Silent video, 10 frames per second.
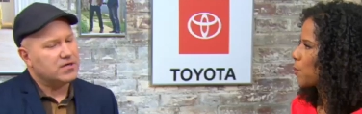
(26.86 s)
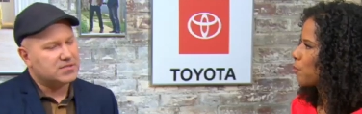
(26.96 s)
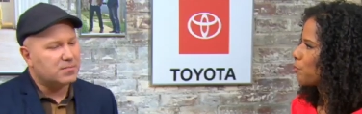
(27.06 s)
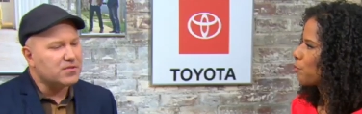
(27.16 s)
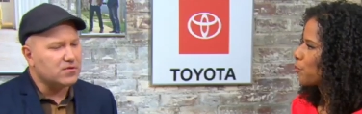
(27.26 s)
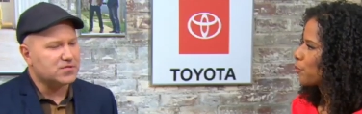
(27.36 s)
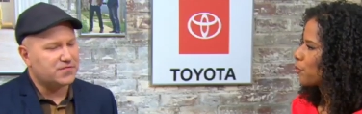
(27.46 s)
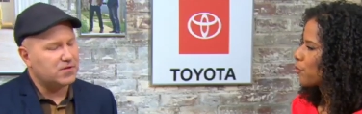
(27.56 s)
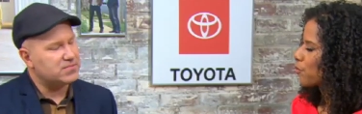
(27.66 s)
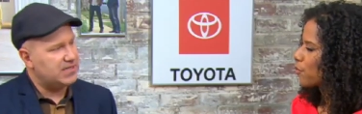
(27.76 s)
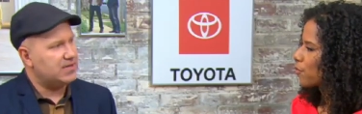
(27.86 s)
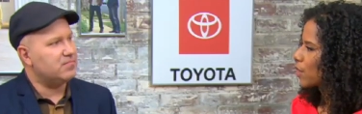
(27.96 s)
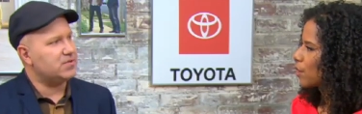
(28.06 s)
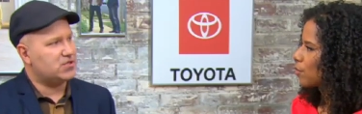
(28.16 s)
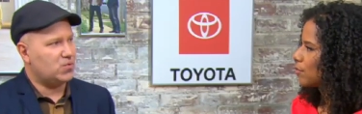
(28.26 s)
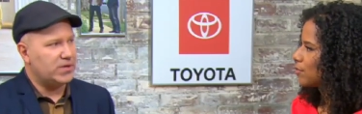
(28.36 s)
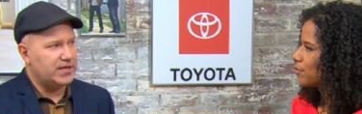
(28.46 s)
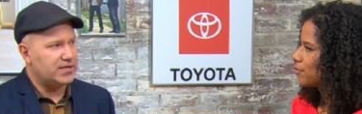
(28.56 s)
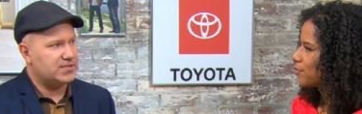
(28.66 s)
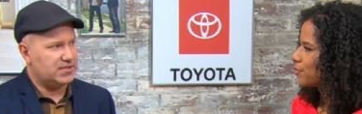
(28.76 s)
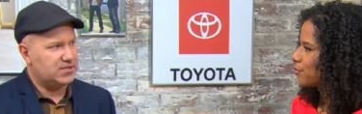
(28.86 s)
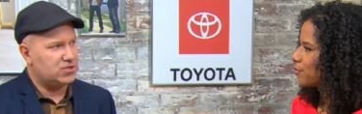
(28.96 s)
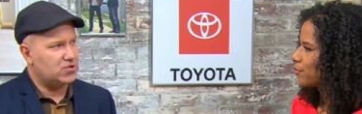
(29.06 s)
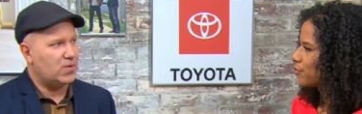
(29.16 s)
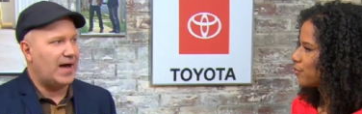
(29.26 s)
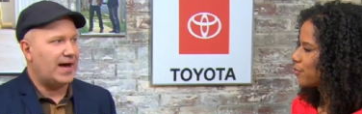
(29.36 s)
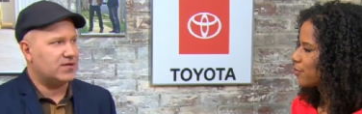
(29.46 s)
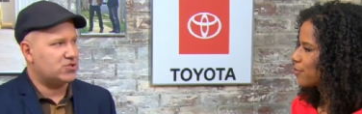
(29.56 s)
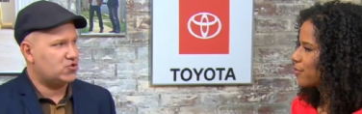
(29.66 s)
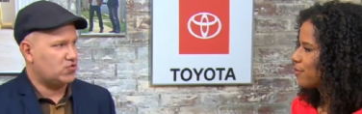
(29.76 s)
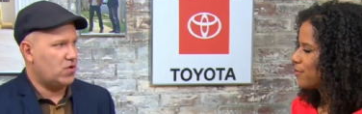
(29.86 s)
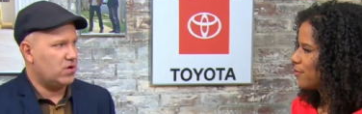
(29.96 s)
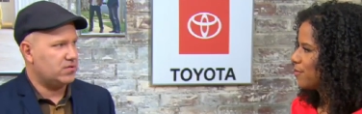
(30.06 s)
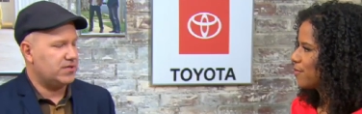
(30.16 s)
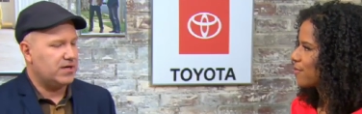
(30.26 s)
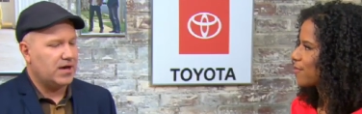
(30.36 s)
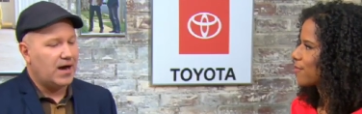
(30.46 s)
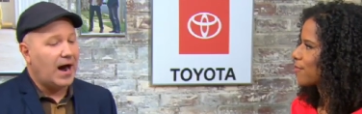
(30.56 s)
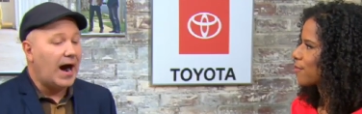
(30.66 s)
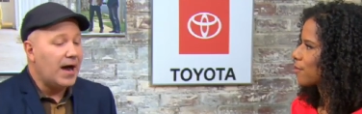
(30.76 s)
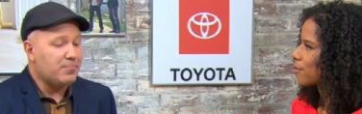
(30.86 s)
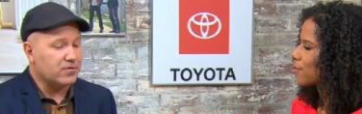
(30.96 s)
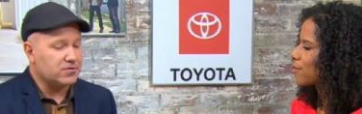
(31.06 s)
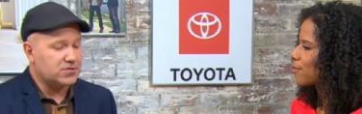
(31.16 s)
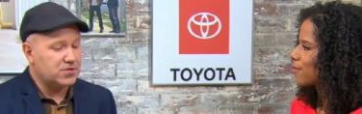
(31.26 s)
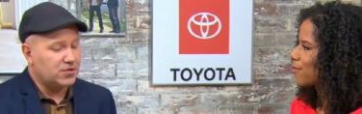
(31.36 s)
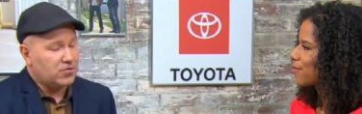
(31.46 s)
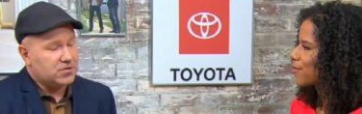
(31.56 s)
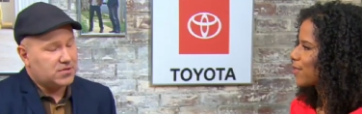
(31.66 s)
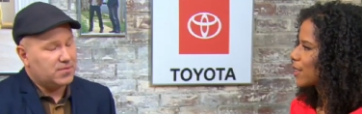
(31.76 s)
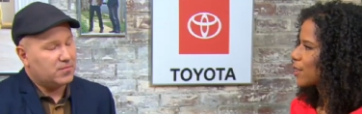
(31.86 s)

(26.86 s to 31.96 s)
Speaker 1: Some of those films in between didn't do as strongly. I personally thought some of the